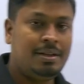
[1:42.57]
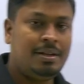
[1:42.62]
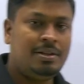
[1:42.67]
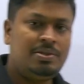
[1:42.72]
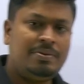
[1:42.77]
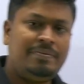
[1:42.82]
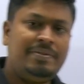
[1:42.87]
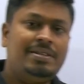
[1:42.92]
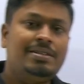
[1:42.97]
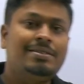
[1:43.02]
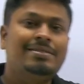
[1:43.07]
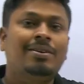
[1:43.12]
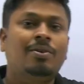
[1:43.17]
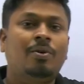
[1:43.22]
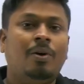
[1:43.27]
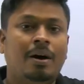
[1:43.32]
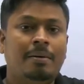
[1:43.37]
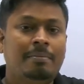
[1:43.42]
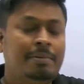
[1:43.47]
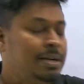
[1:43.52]
So which is the
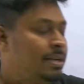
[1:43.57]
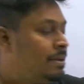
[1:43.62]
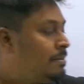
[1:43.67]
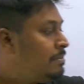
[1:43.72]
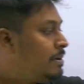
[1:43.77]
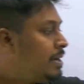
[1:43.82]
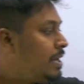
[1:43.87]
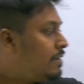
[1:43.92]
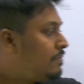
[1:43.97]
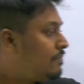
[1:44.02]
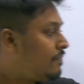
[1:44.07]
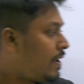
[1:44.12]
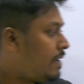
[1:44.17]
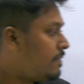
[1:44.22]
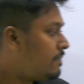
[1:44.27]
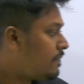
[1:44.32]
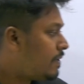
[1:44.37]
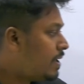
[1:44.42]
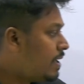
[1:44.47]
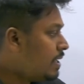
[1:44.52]
common number here?
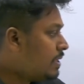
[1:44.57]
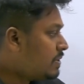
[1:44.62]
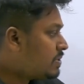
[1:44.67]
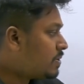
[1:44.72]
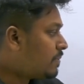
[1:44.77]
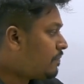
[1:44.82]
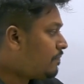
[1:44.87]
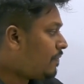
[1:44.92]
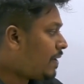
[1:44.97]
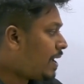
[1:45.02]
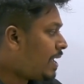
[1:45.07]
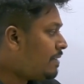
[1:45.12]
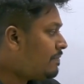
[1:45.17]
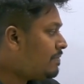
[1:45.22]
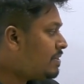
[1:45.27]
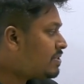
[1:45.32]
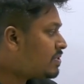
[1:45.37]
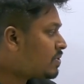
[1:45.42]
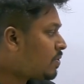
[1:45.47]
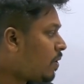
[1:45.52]
5. So
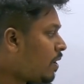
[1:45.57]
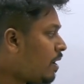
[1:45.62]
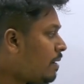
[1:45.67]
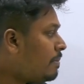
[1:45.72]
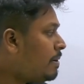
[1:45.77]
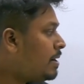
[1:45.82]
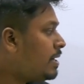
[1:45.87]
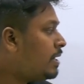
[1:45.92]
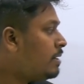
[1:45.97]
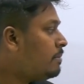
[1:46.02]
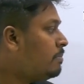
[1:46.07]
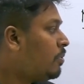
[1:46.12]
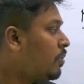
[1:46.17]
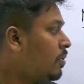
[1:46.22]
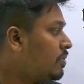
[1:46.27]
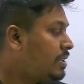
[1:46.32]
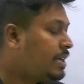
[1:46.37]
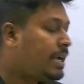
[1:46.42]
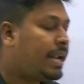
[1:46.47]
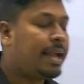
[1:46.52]
5 is common in
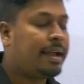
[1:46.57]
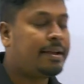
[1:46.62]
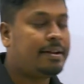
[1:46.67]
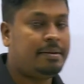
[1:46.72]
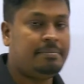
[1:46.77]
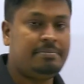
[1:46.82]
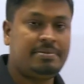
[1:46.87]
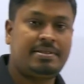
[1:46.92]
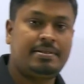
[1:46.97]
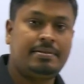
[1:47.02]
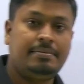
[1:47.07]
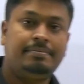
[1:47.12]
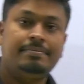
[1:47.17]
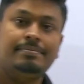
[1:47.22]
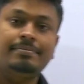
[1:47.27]
both the diagrams.